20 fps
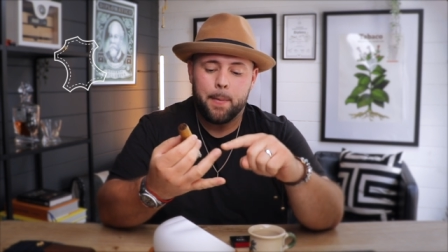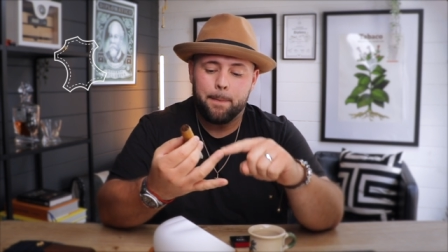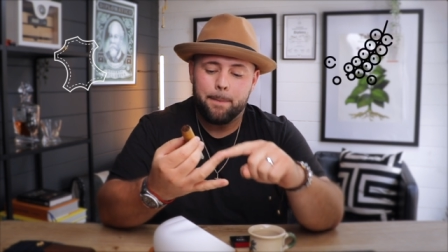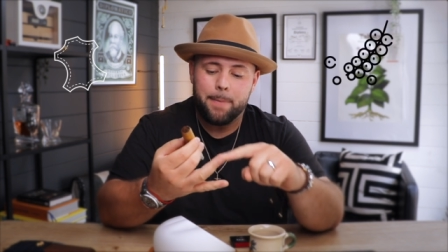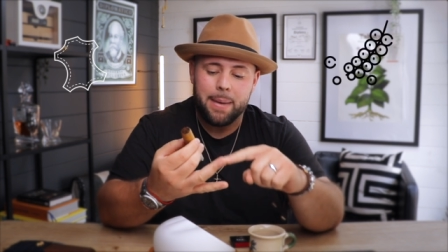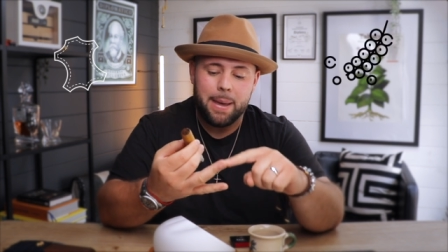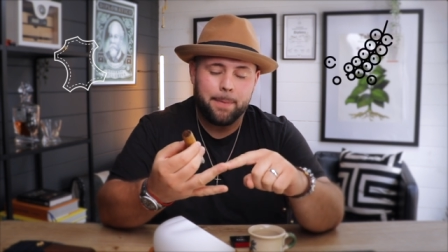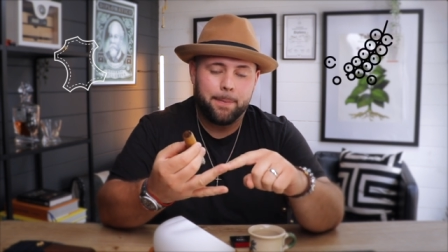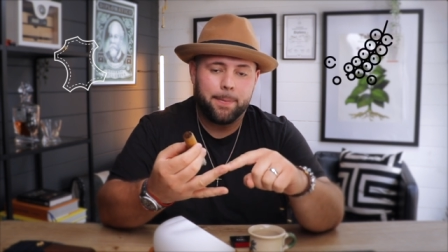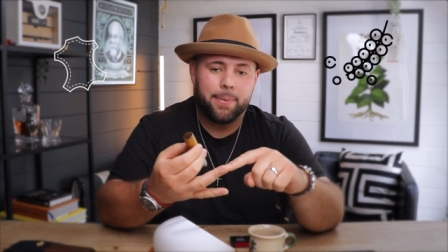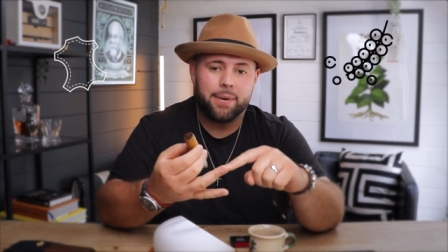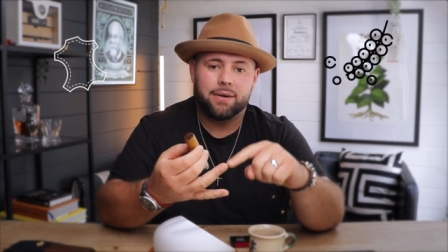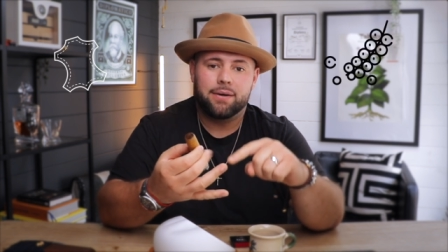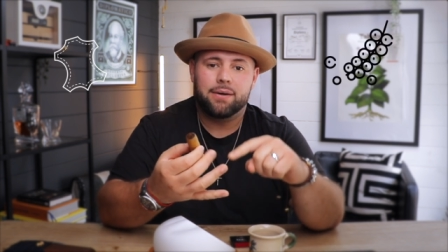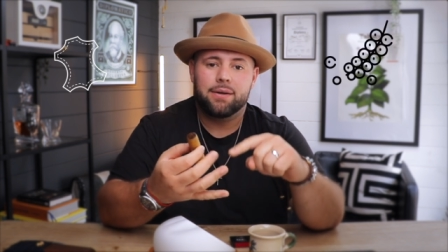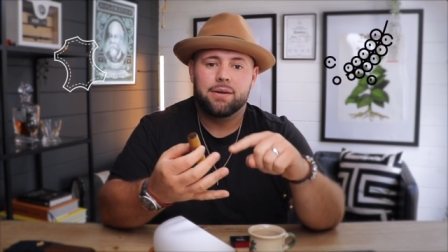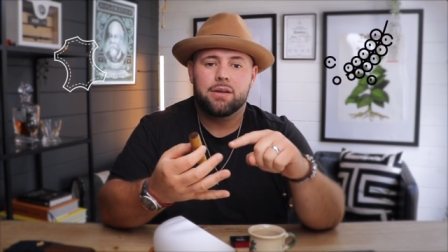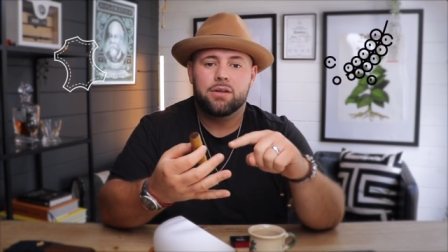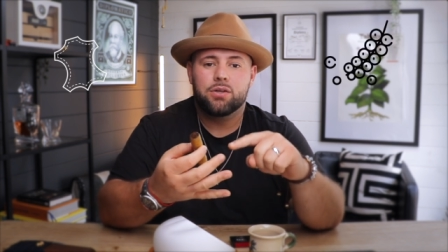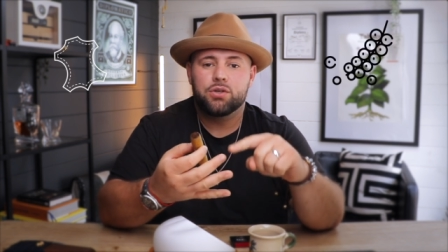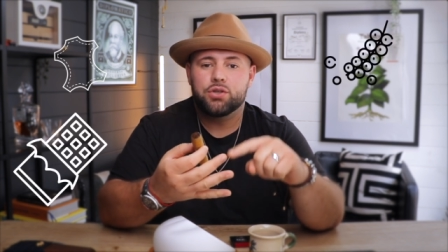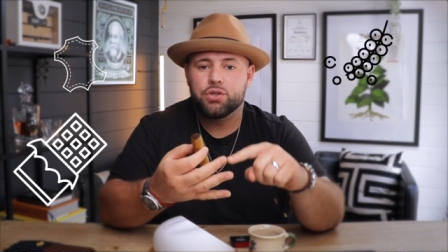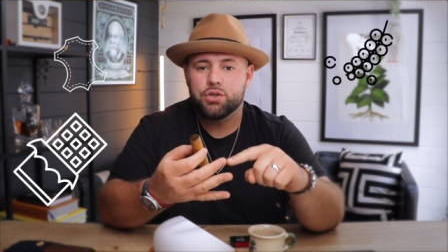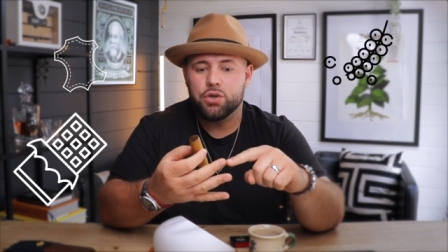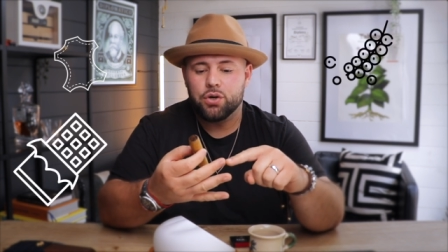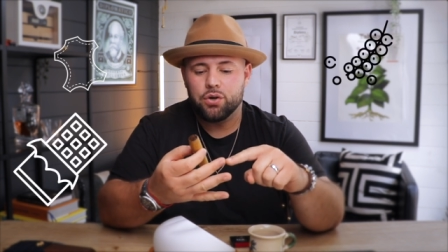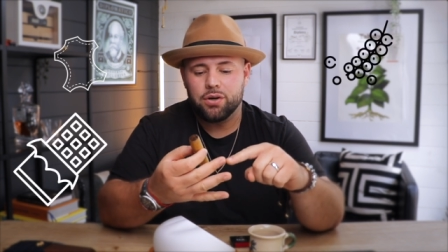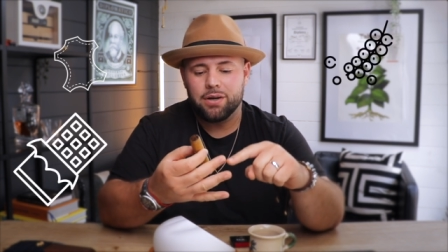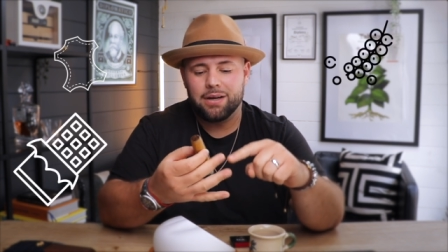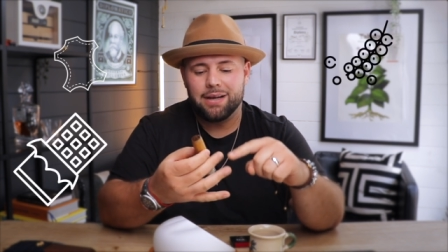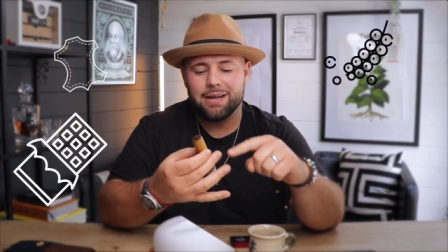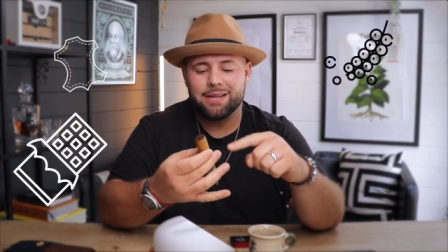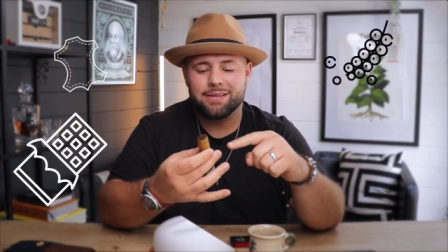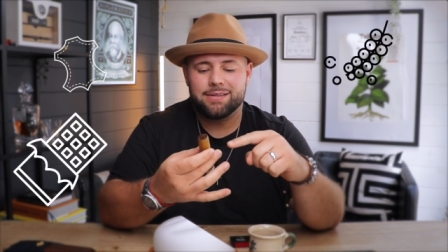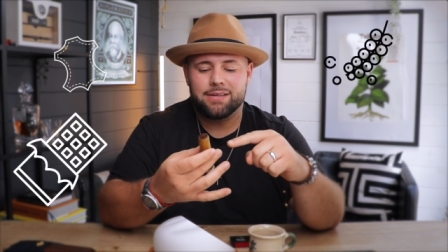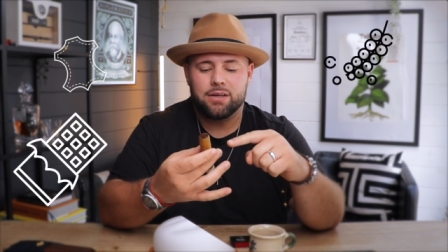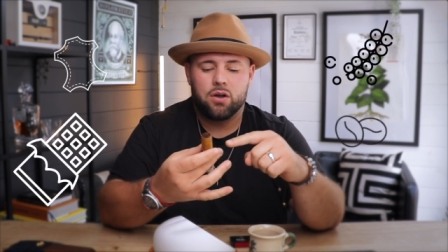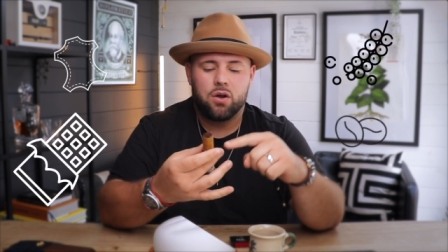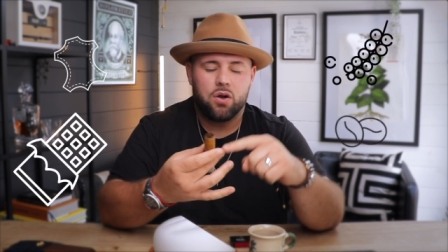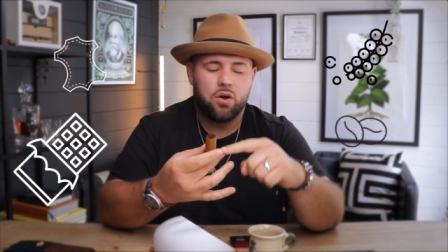pepper, chocolate,
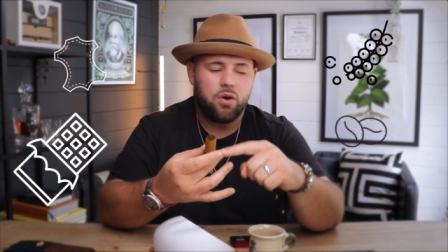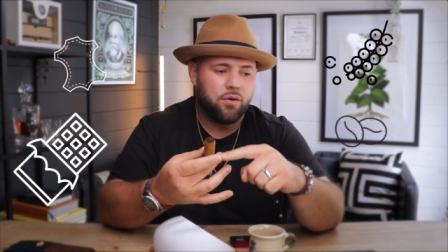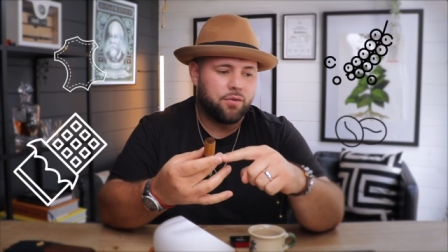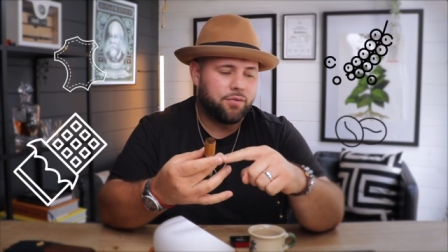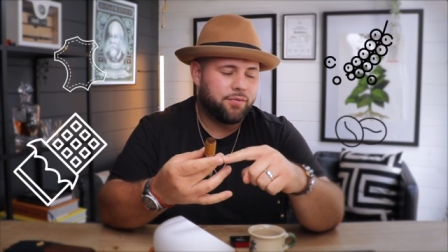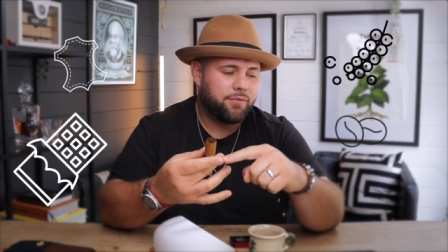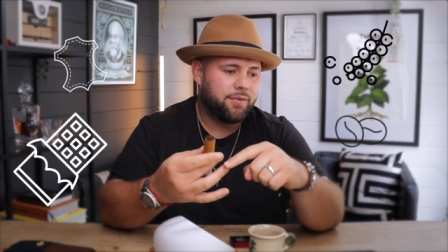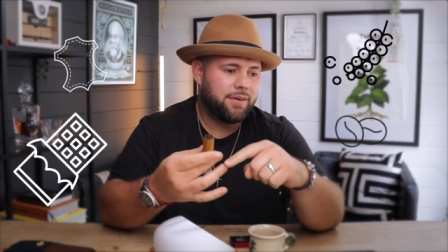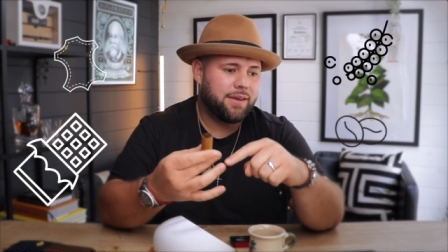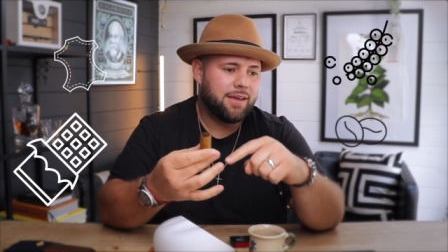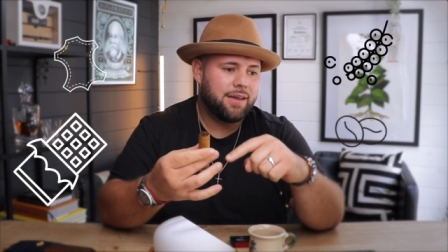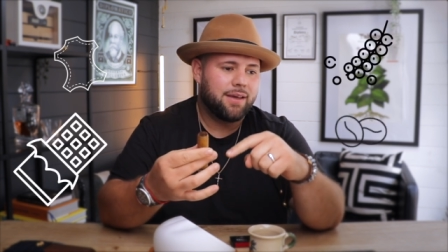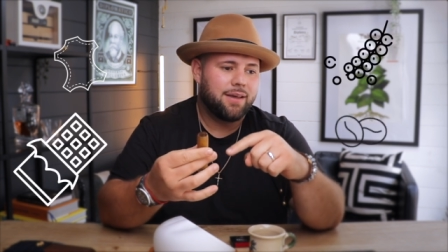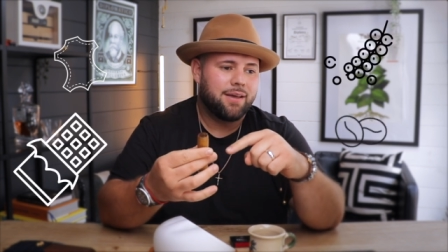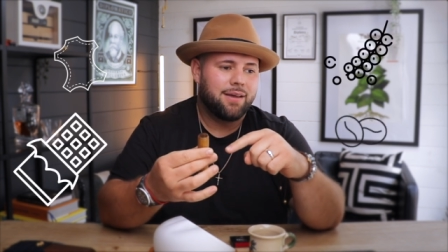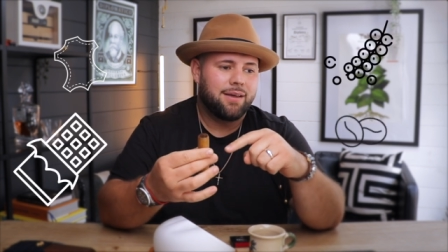coffee,